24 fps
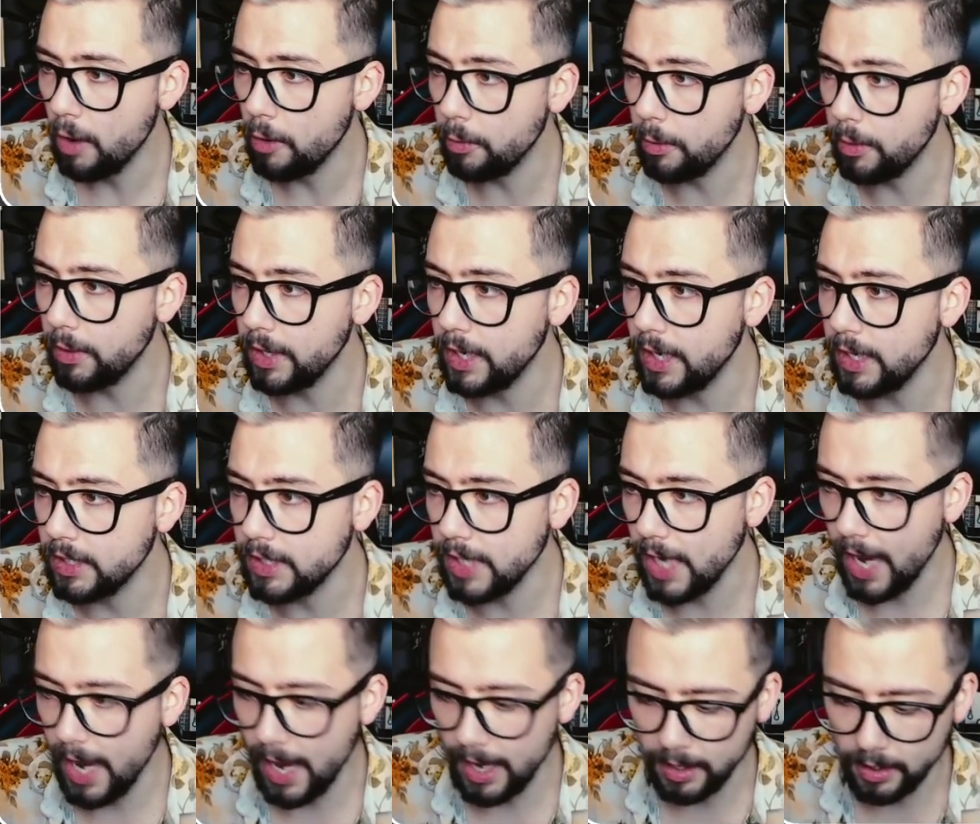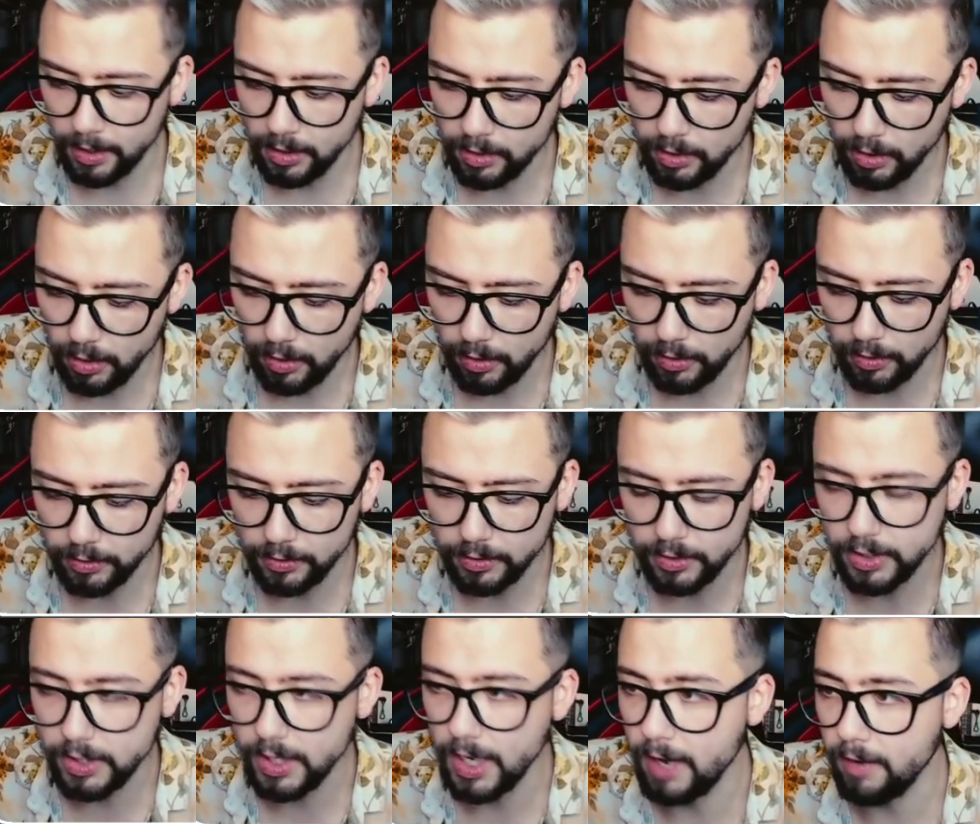want it to end on
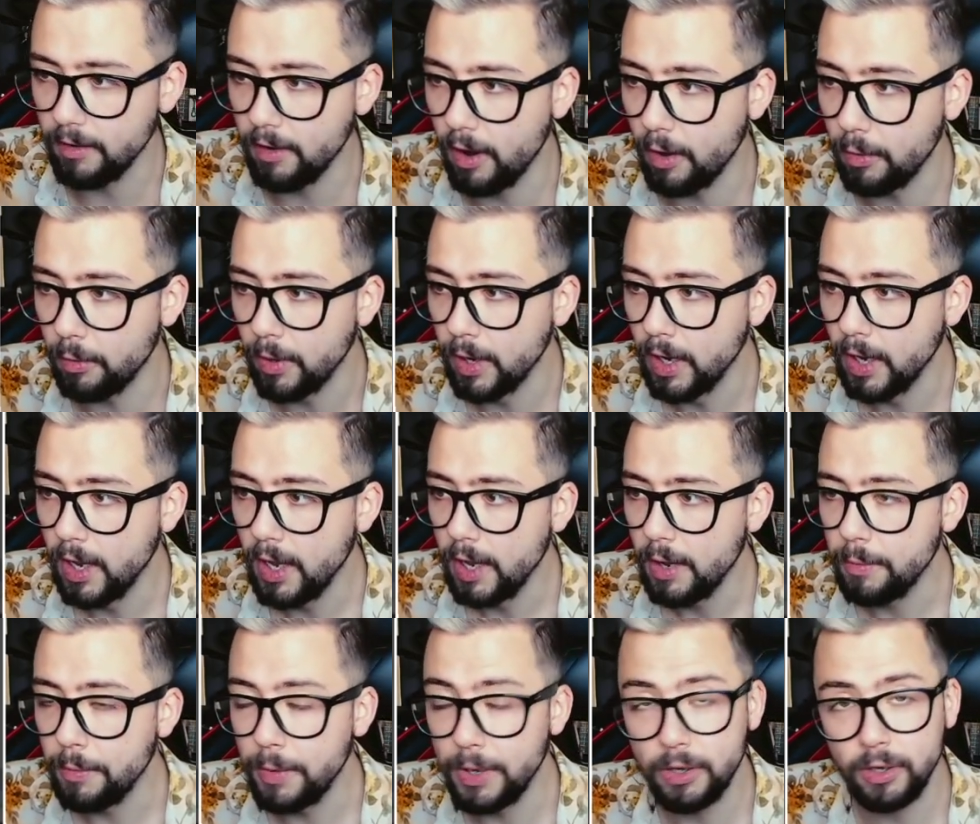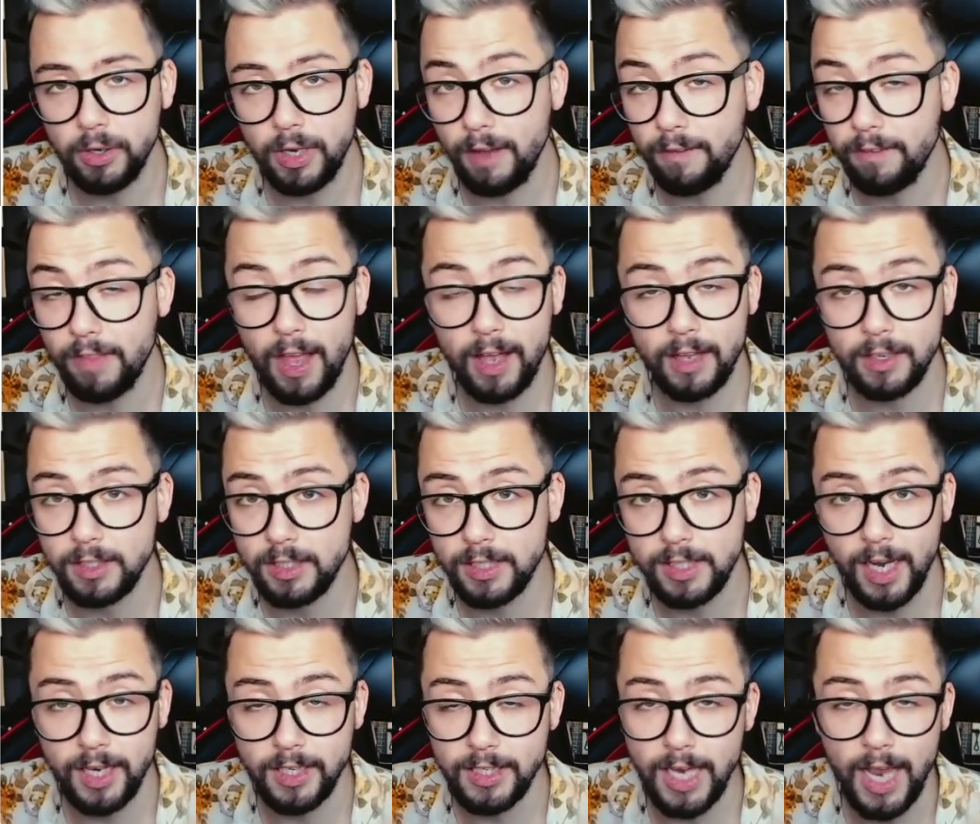0. We could have that
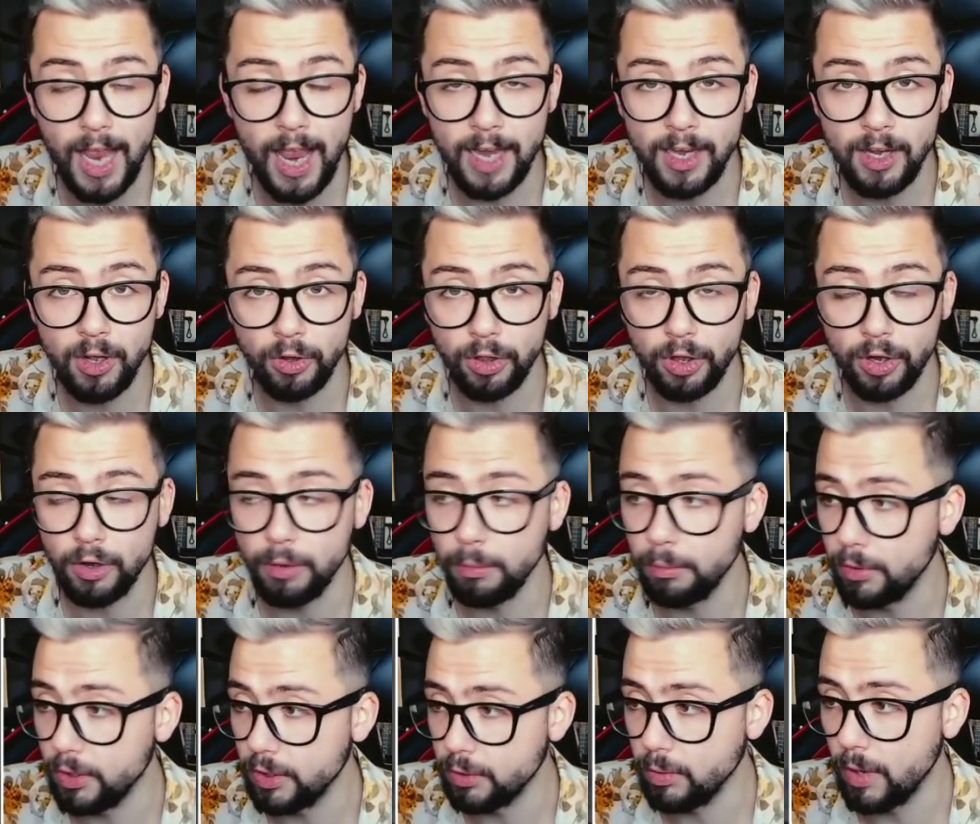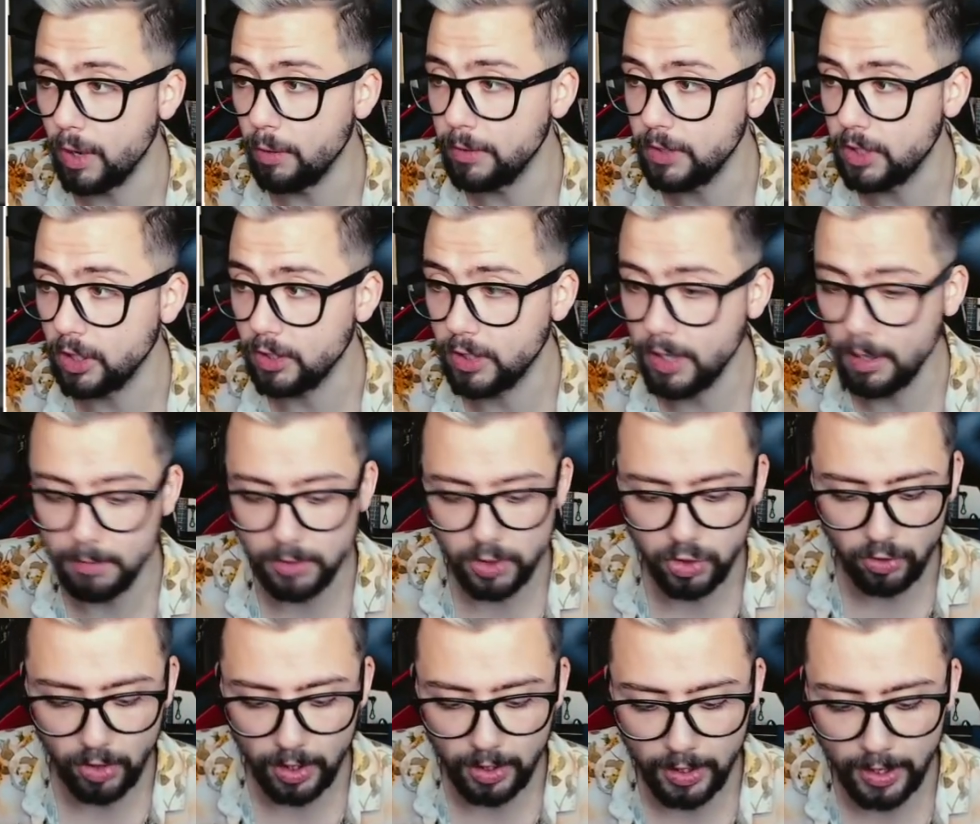set to any other number as well, which I'll
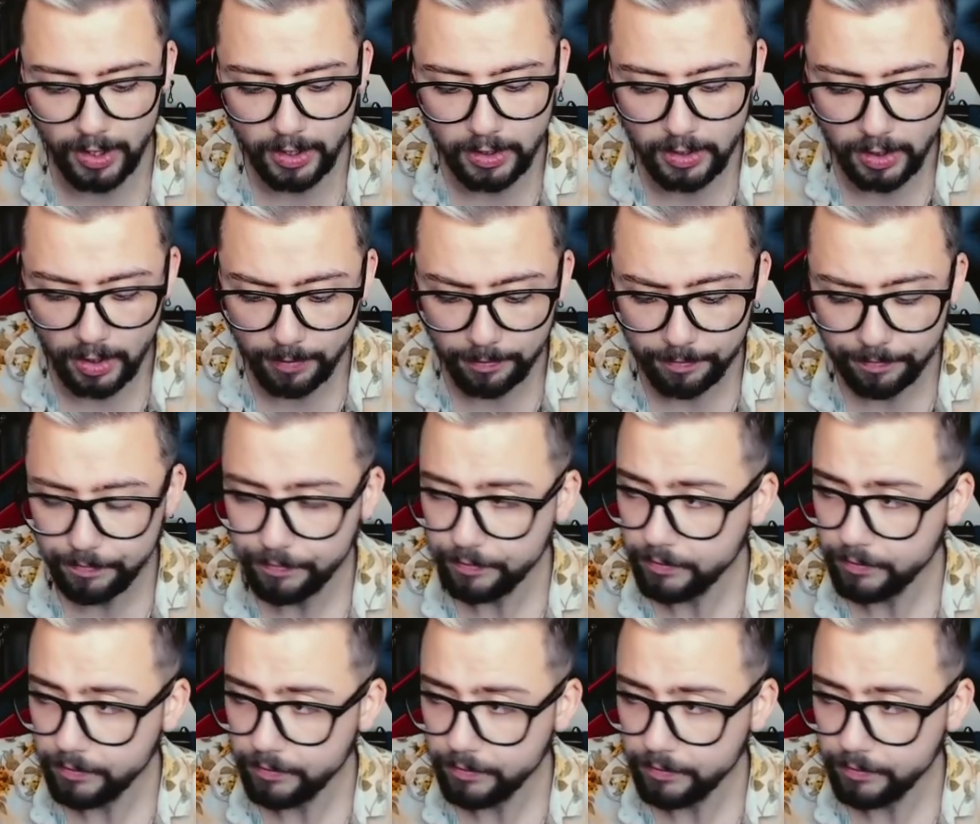demonstrate later.